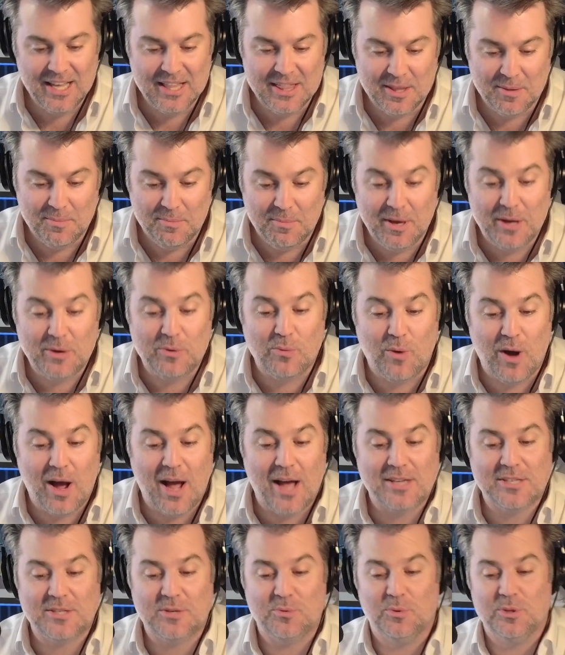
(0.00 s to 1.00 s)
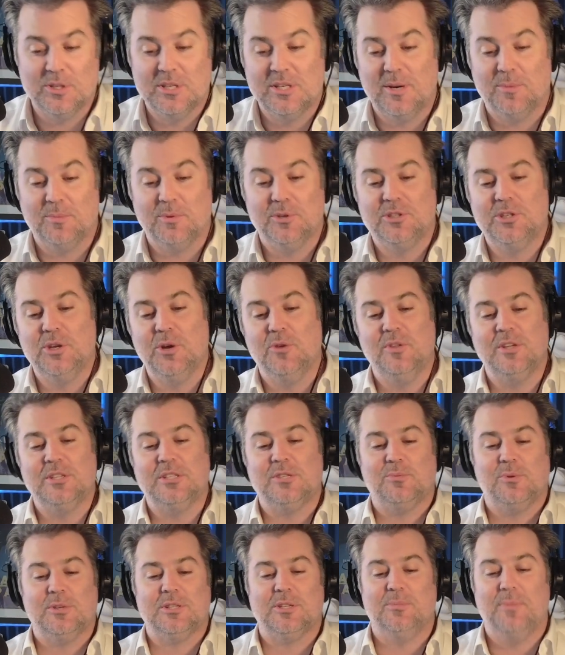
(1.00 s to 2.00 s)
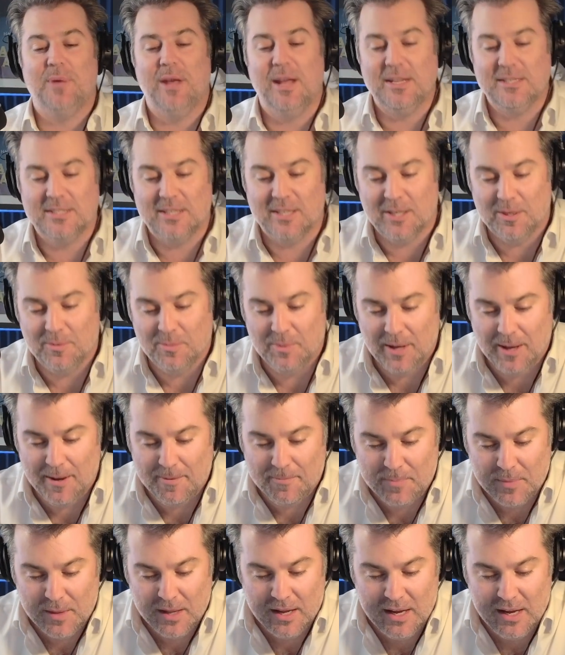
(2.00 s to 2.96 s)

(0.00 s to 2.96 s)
The Midwest was number 2. And this is what's amazing to me.